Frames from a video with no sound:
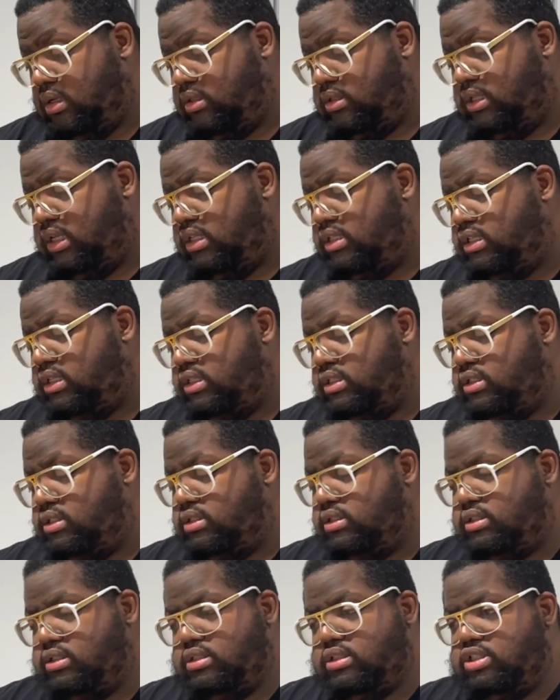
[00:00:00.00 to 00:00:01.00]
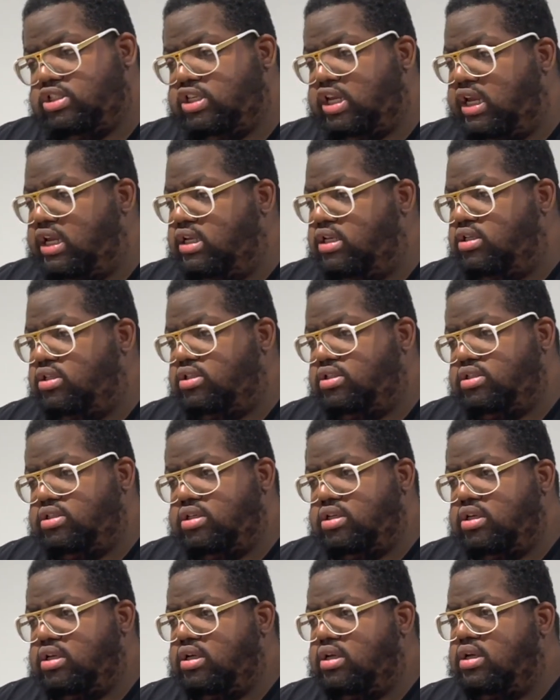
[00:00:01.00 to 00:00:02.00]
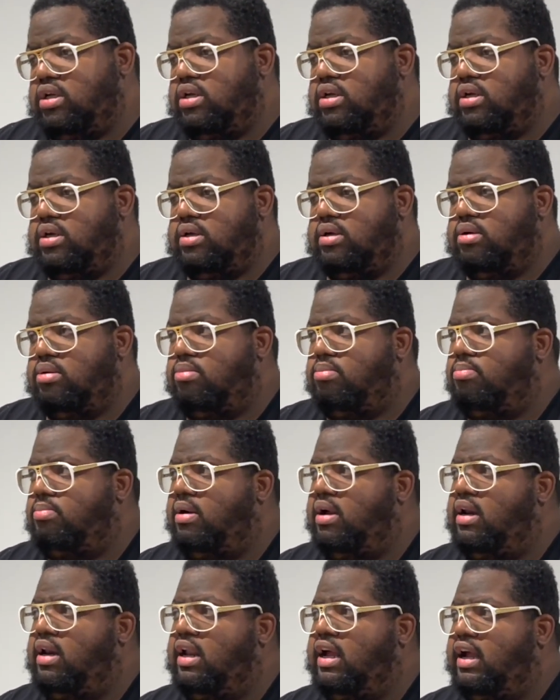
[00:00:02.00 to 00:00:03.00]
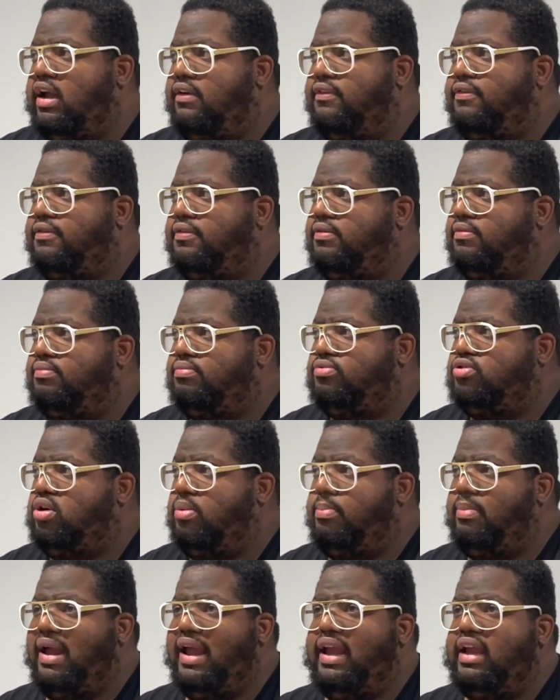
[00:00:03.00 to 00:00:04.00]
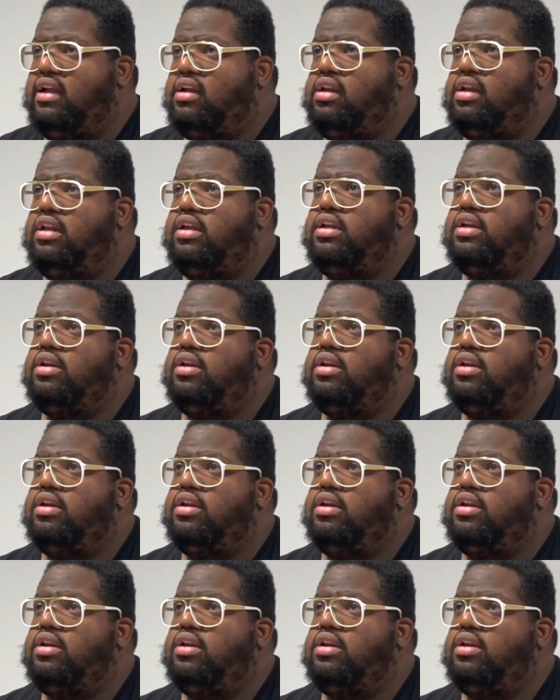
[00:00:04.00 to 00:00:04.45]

yeah, what impacts that have? Changed my life dramatically.